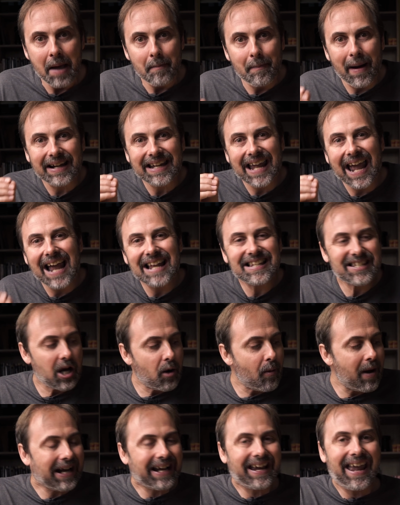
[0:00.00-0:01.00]
But as
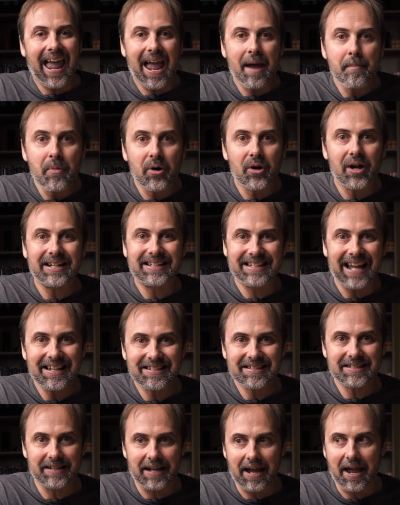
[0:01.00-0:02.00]
our camera
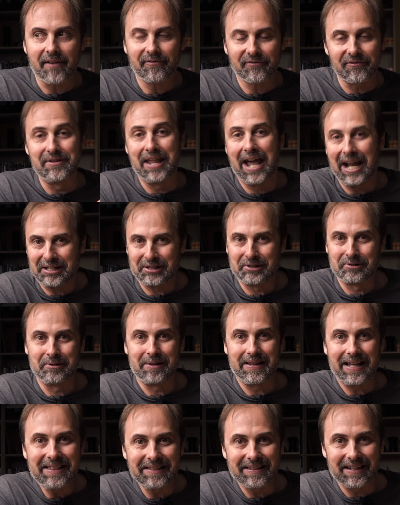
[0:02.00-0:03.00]
doesn't have
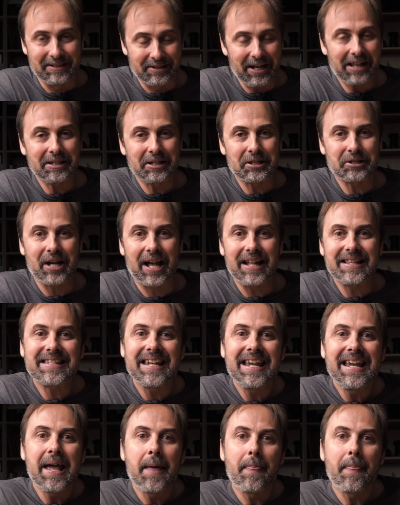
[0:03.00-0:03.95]
natural intelligence,